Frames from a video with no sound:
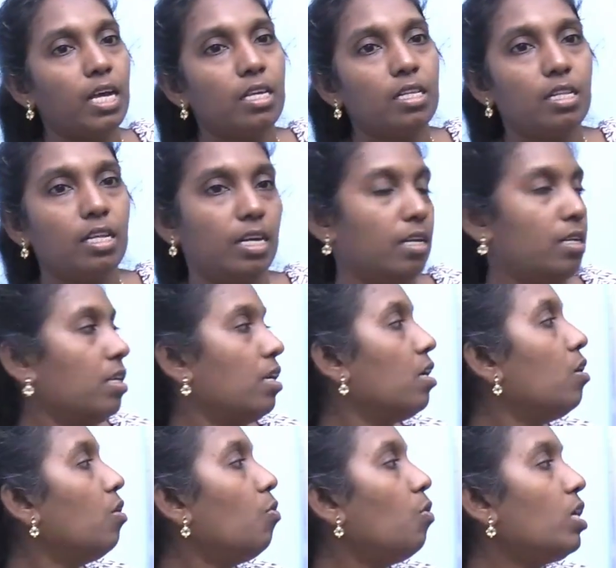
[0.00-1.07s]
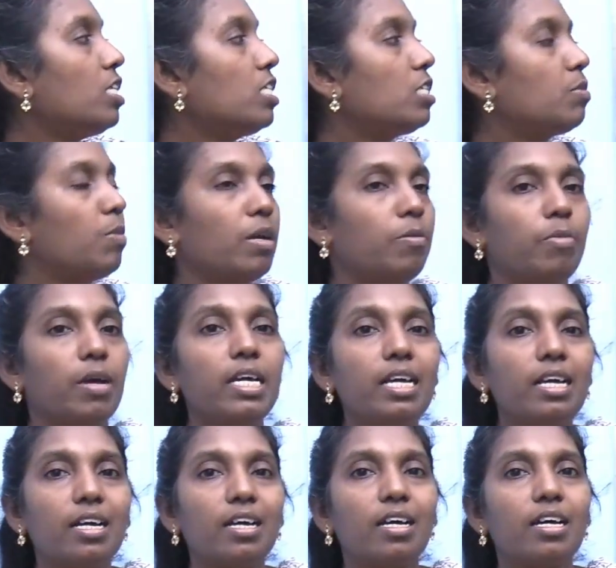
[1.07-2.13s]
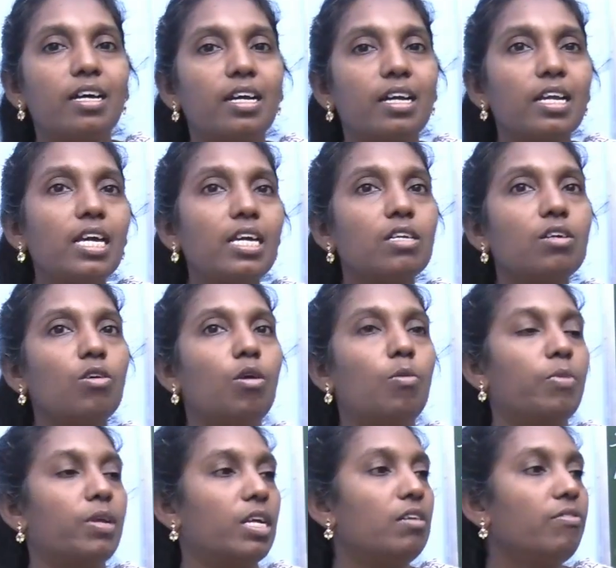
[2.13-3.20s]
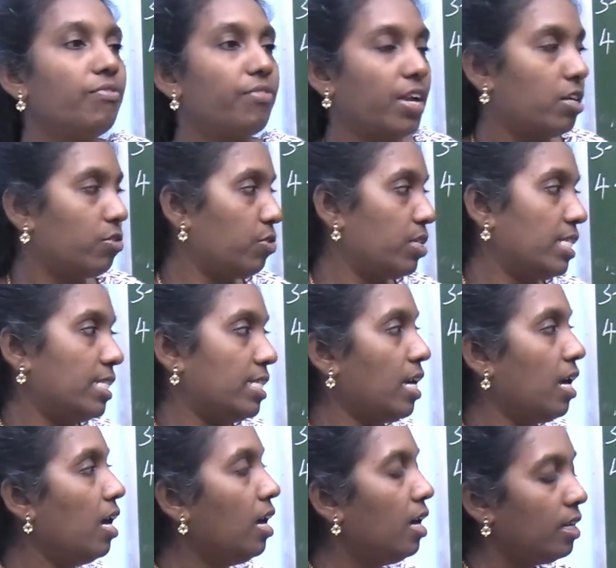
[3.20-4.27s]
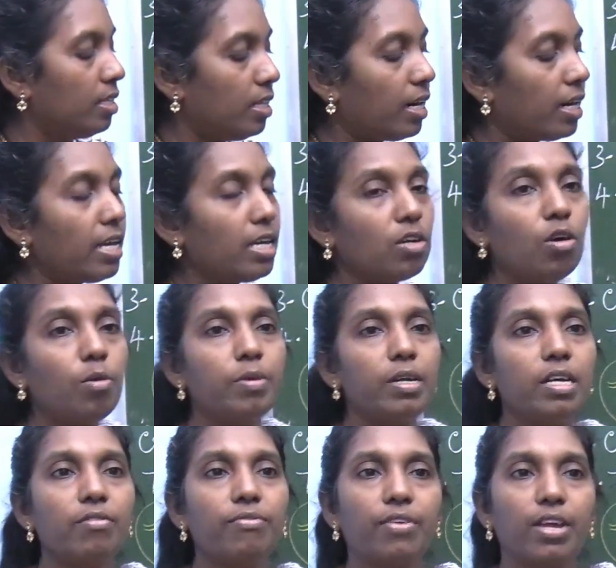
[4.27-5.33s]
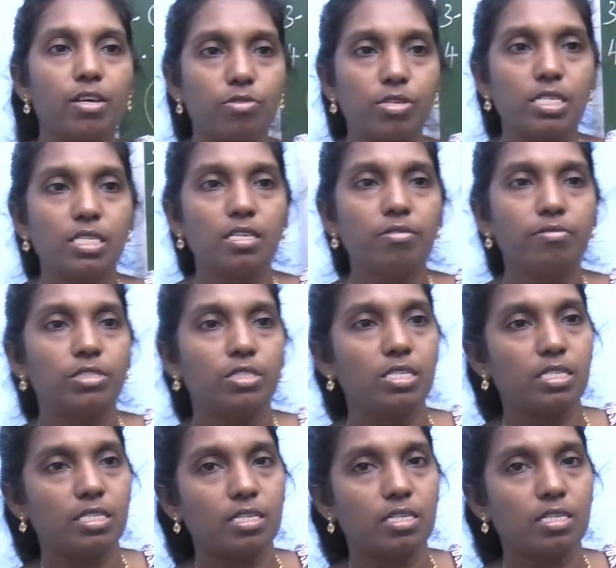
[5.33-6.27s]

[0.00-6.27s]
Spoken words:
Then what is meant by recombinant frequency? The recombinant frequency, which is